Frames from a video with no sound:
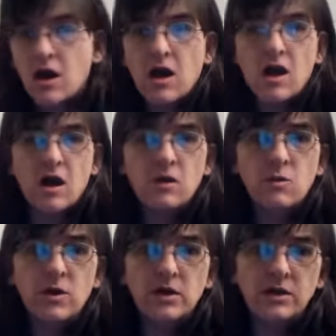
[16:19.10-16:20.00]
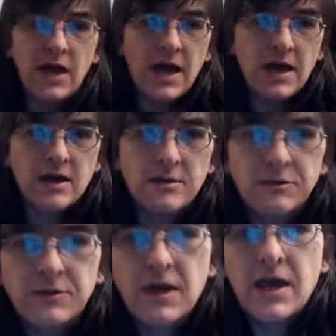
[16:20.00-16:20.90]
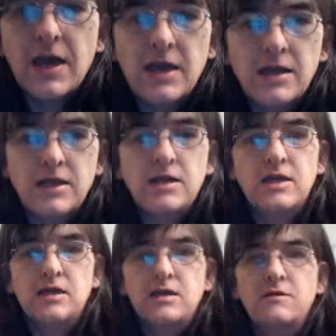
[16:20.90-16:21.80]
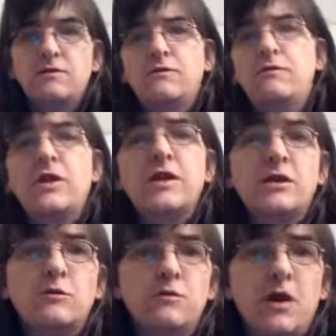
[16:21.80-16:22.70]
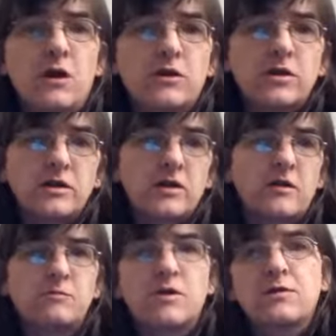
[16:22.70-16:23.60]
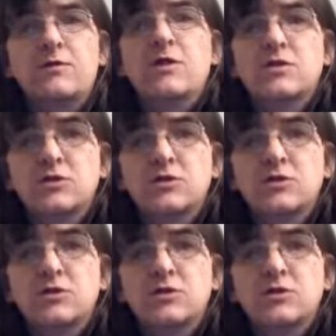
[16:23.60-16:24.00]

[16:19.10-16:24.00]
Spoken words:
I'll come back and I will tell you how much I got hammered by,